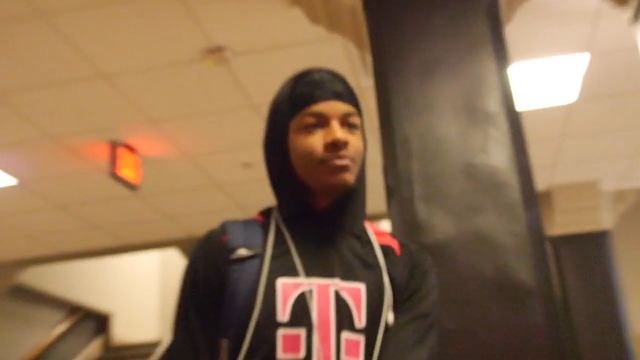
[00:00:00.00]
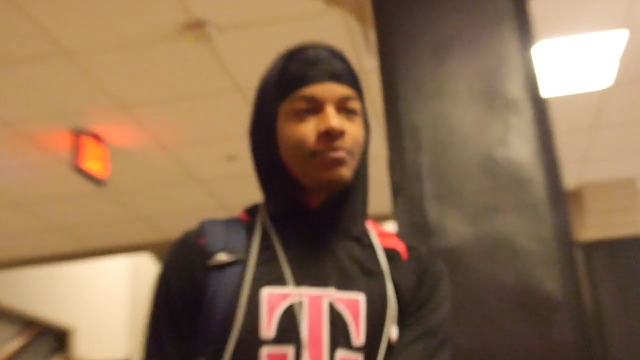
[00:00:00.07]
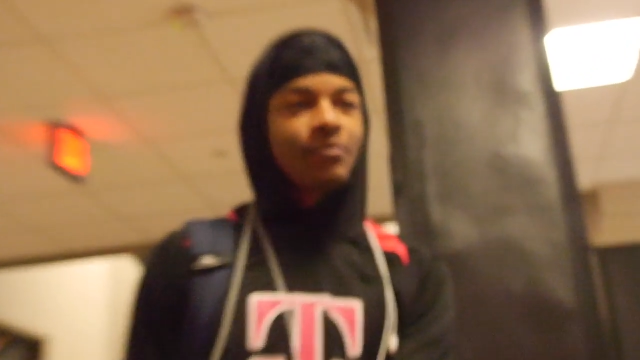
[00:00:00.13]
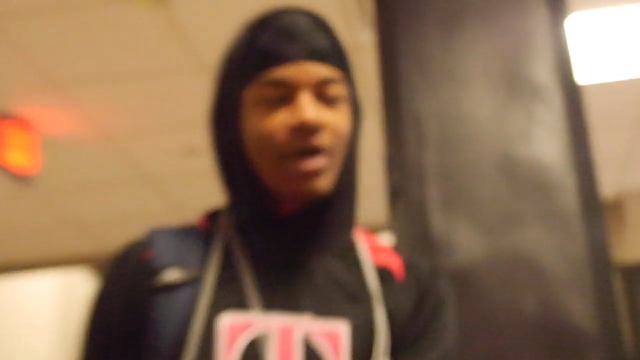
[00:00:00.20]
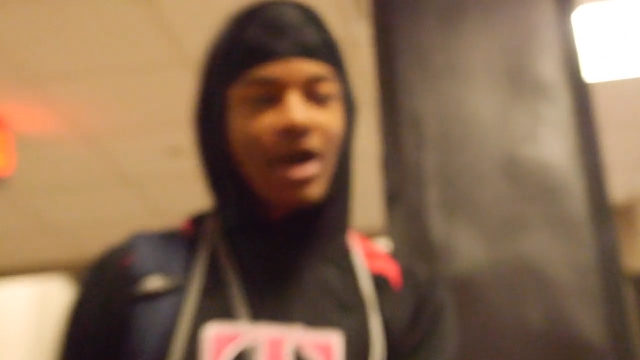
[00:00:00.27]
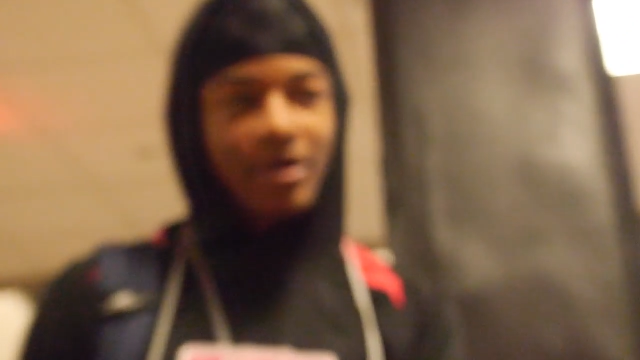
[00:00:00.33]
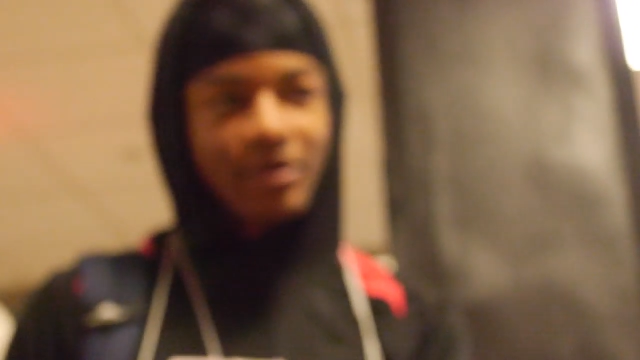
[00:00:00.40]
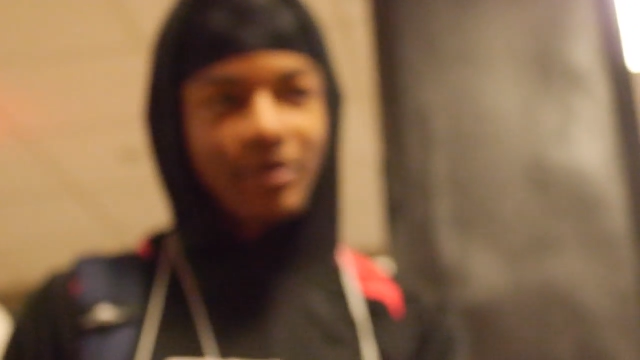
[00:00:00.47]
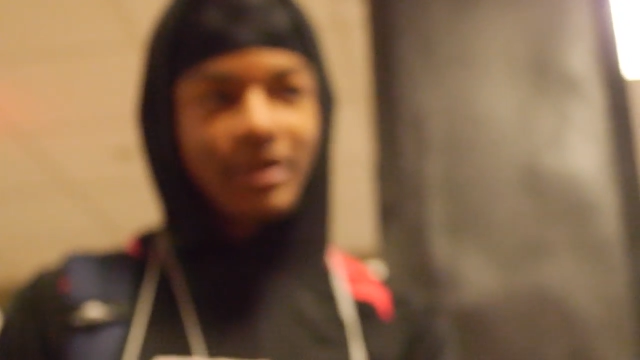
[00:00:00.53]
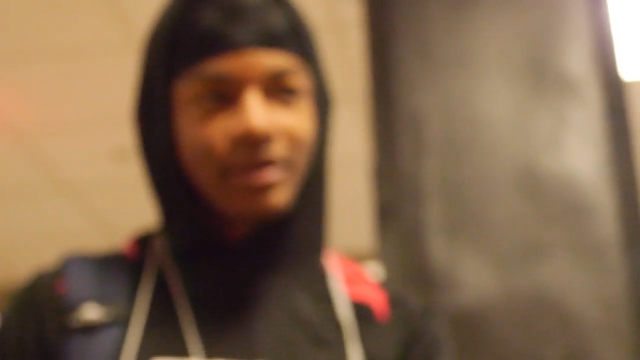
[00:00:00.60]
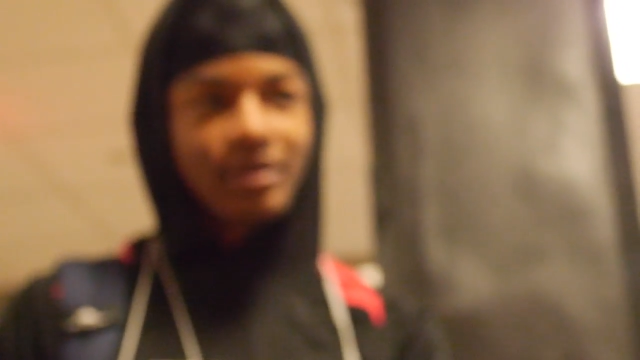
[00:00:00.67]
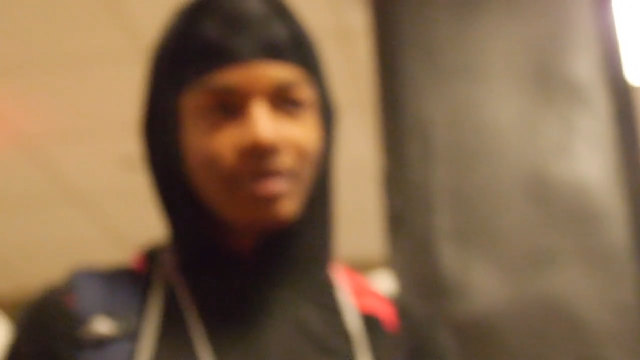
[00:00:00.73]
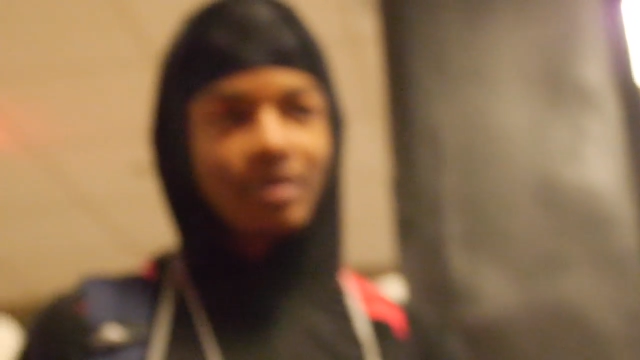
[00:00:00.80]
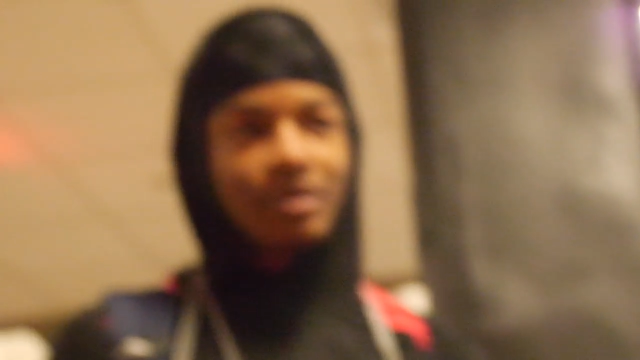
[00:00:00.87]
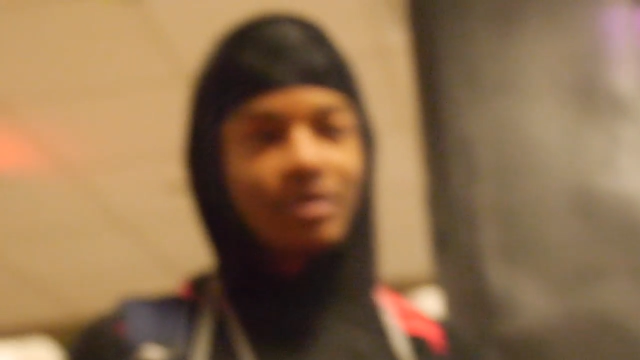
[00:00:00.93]
died but it
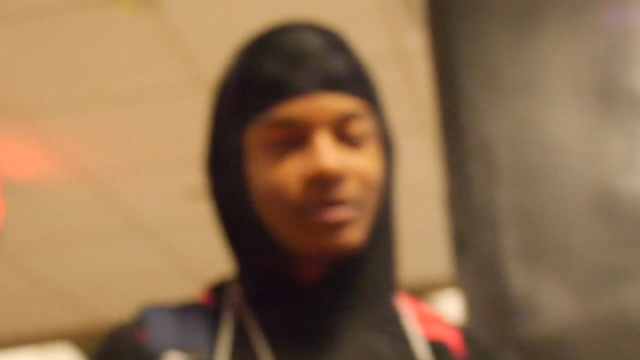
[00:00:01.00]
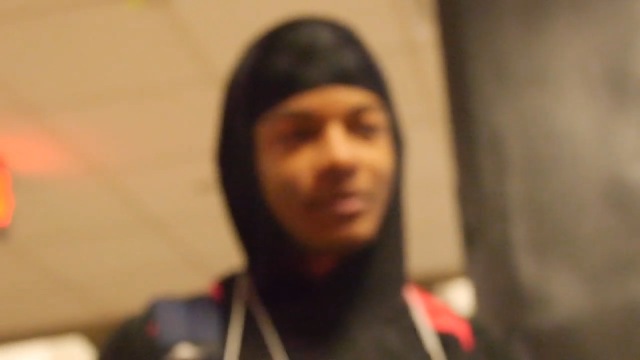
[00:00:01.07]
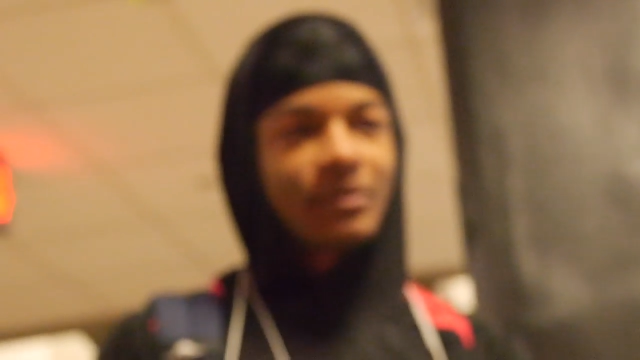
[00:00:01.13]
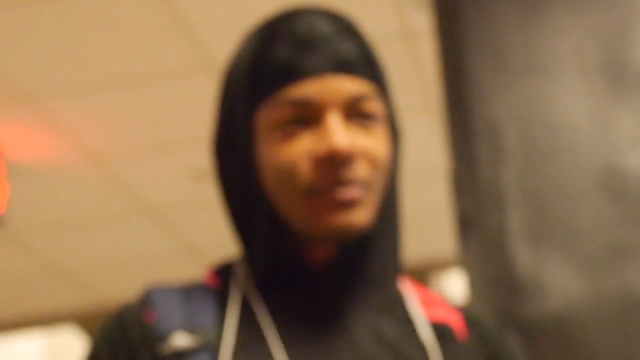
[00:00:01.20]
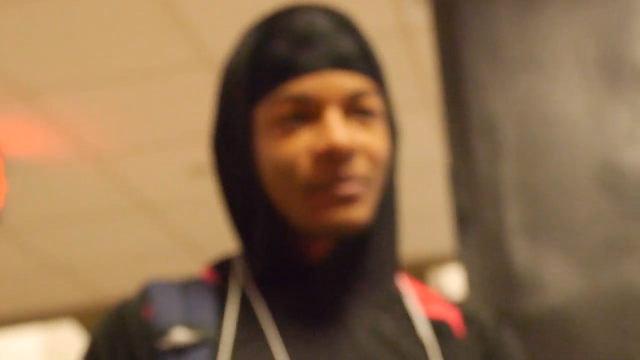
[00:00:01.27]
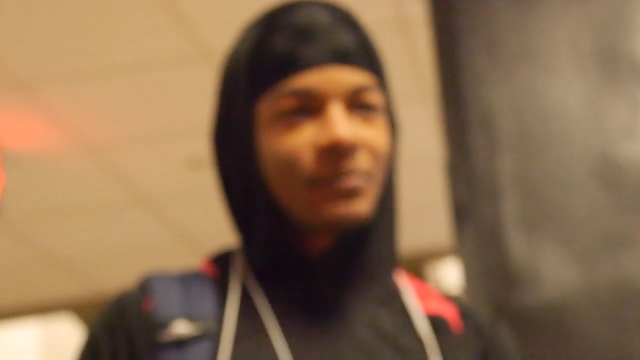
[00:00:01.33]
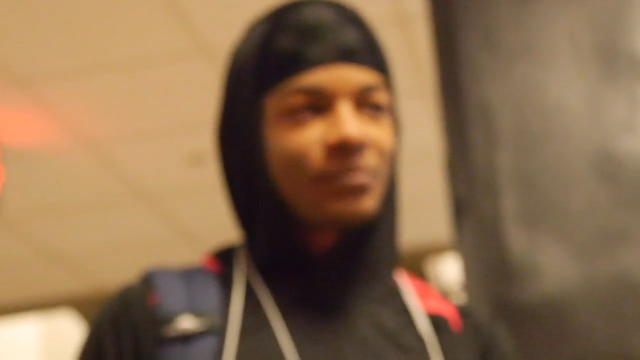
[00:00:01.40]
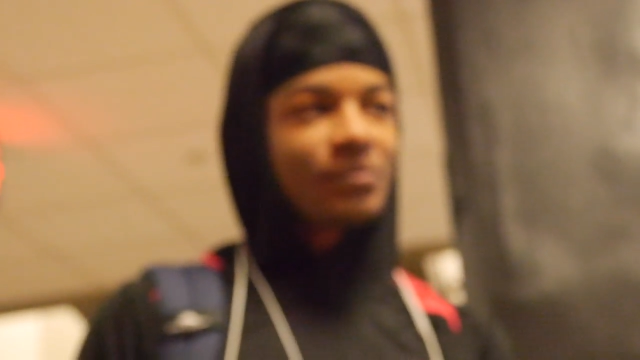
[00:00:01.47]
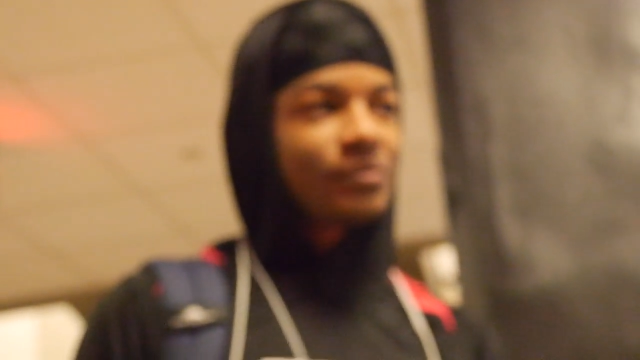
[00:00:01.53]
doesn't, that doesn't mean I